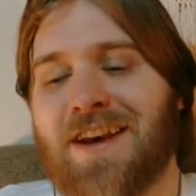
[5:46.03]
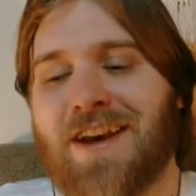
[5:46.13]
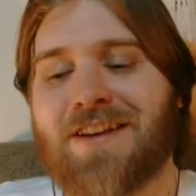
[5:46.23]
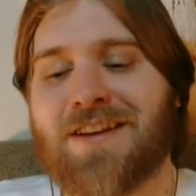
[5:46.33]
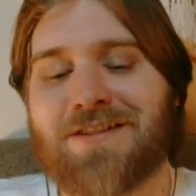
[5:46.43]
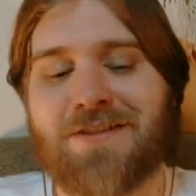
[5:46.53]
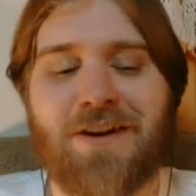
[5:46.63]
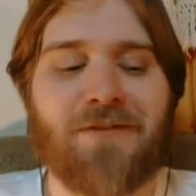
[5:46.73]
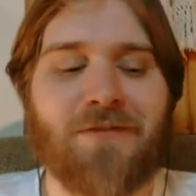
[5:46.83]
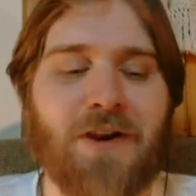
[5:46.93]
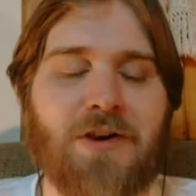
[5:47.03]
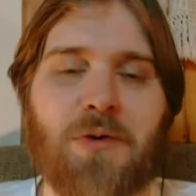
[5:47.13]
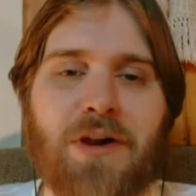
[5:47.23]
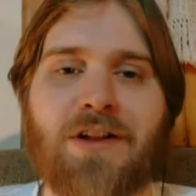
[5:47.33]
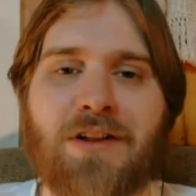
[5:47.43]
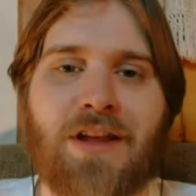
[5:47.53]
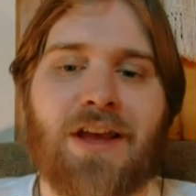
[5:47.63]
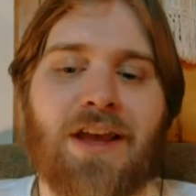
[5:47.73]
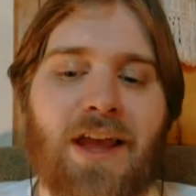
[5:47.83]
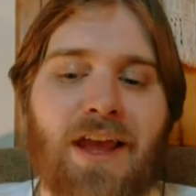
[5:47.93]
It does turn out very well,
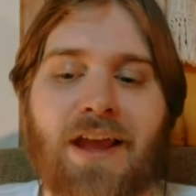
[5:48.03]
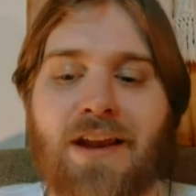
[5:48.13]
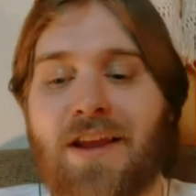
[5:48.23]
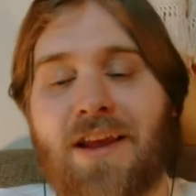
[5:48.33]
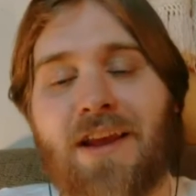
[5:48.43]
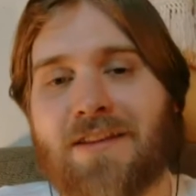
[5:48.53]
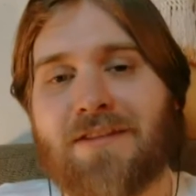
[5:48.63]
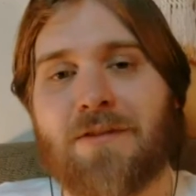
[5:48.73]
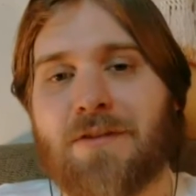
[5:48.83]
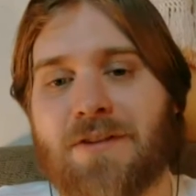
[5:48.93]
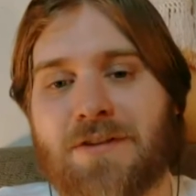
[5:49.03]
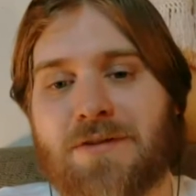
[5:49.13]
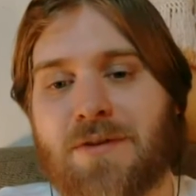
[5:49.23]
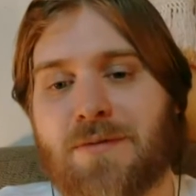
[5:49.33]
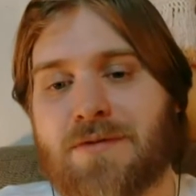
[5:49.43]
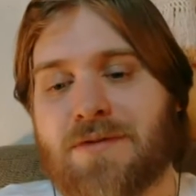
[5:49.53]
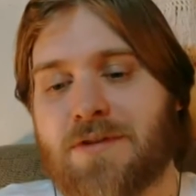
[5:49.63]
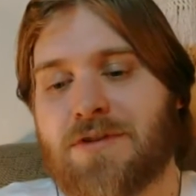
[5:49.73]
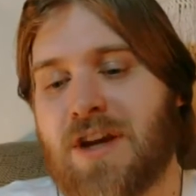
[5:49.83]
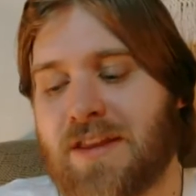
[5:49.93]
and it's thoroughly enjoyable.
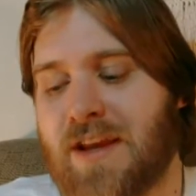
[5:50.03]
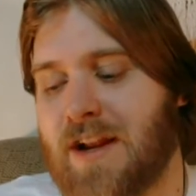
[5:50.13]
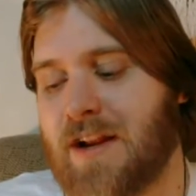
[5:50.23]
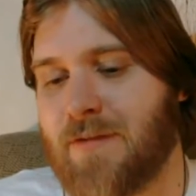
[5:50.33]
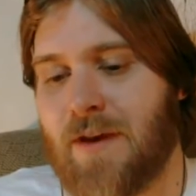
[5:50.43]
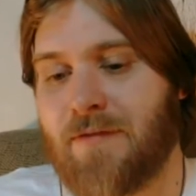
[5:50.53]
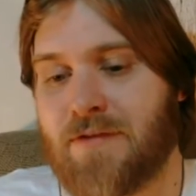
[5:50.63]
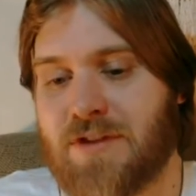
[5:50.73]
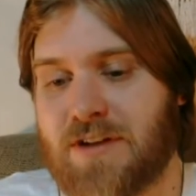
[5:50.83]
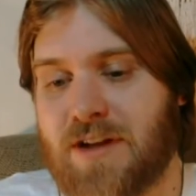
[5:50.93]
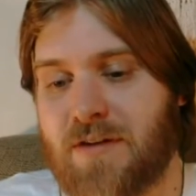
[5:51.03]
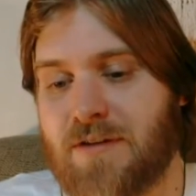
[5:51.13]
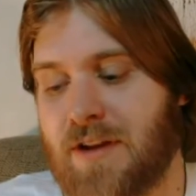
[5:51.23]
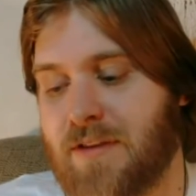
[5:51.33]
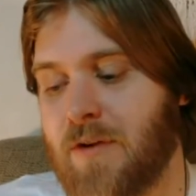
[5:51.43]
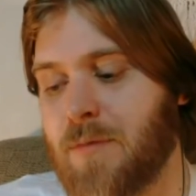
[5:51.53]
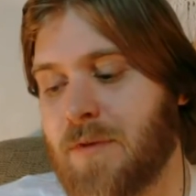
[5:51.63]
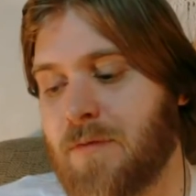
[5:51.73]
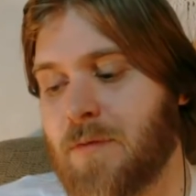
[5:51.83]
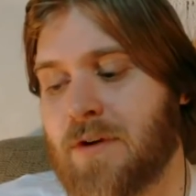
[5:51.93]
So check that out if you haven't checked out Death Note
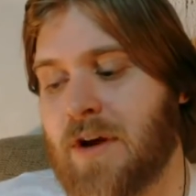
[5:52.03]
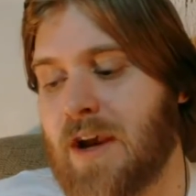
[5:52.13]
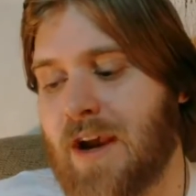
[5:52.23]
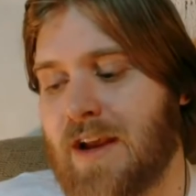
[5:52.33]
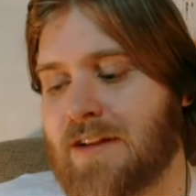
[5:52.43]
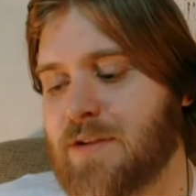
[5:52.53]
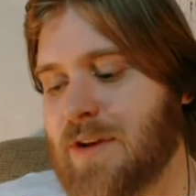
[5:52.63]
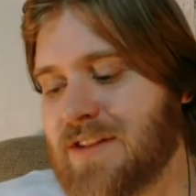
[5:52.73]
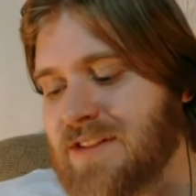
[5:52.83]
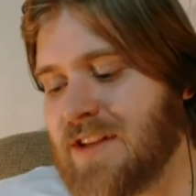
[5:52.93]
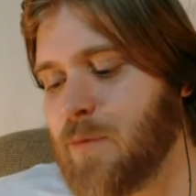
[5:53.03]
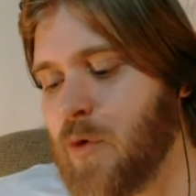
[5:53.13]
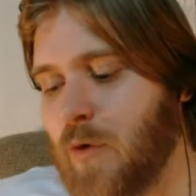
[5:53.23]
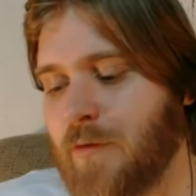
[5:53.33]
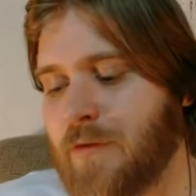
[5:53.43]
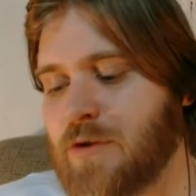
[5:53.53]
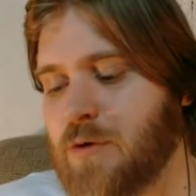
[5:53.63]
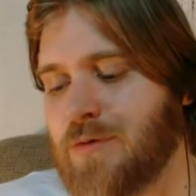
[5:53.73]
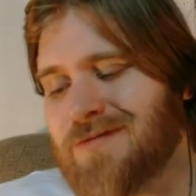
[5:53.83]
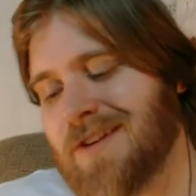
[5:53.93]
before. And so now let's get more over
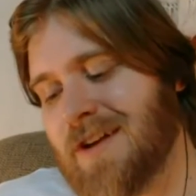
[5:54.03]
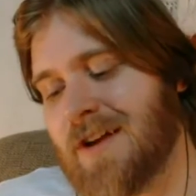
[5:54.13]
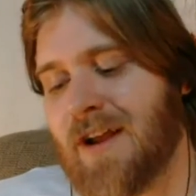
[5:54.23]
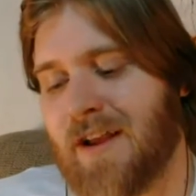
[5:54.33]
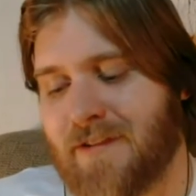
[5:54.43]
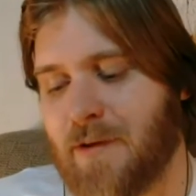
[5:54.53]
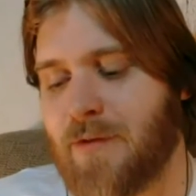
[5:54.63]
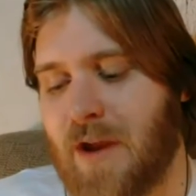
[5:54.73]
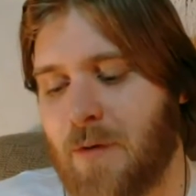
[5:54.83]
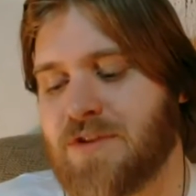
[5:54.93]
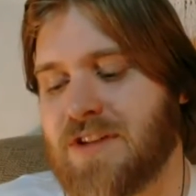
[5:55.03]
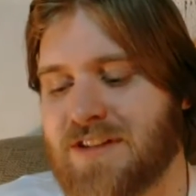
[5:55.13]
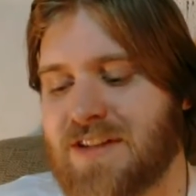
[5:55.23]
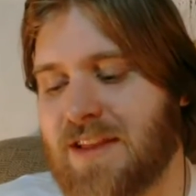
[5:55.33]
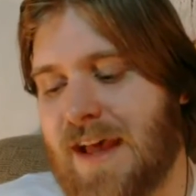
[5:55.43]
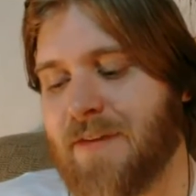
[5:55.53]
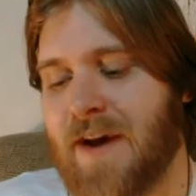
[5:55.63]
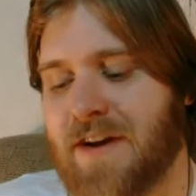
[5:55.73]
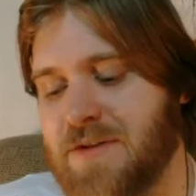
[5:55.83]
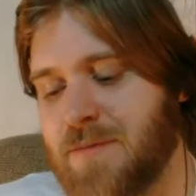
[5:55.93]
to, uh, I guess I would, I was going to say live
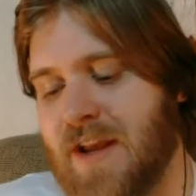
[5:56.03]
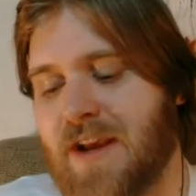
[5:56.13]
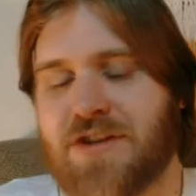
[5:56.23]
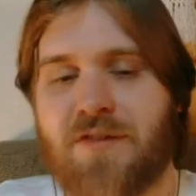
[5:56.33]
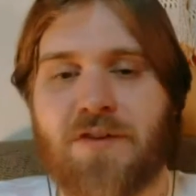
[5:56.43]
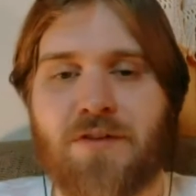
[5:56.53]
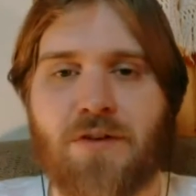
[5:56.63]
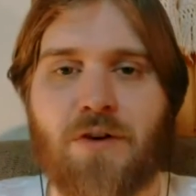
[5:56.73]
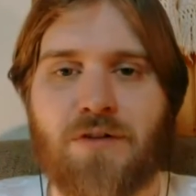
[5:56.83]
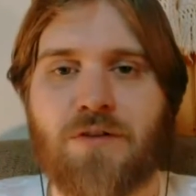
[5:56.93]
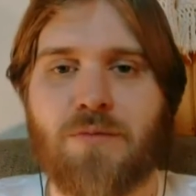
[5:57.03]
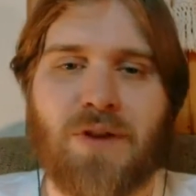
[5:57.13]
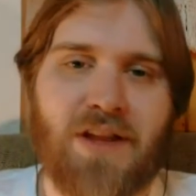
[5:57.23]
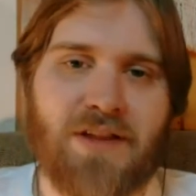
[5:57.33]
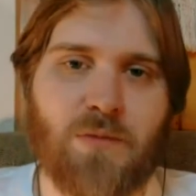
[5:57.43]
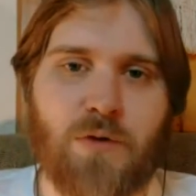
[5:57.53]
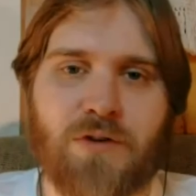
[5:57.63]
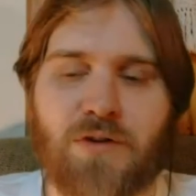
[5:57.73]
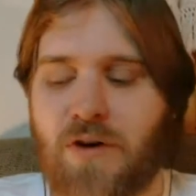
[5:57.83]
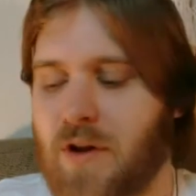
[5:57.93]
action, but I actually have another cartoon. But I guess
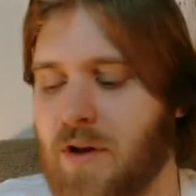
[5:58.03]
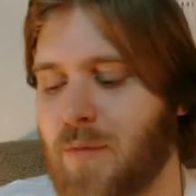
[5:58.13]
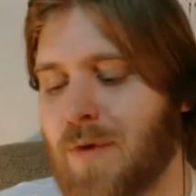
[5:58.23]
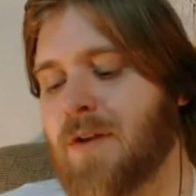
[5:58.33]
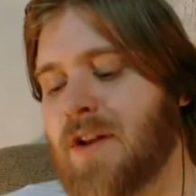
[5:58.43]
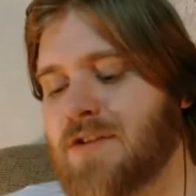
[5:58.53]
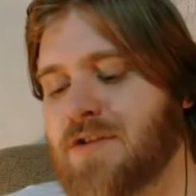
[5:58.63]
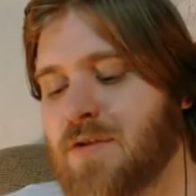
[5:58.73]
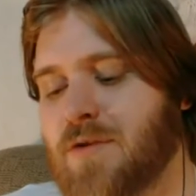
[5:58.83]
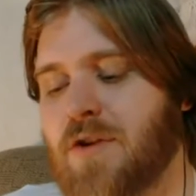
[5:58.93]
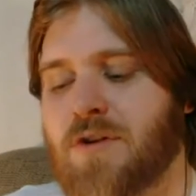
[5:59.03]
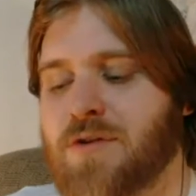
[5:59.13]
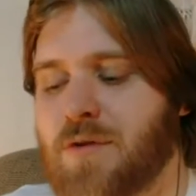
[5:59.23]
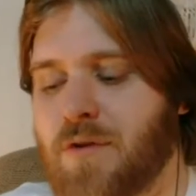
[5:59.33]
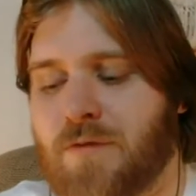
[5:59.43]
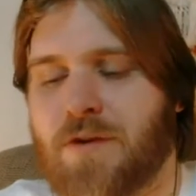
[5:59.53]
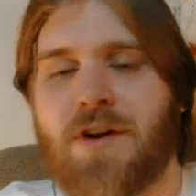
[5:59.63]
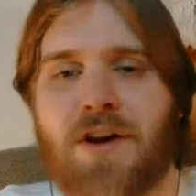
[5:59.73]
more, well, I'll just throw the cartoon over.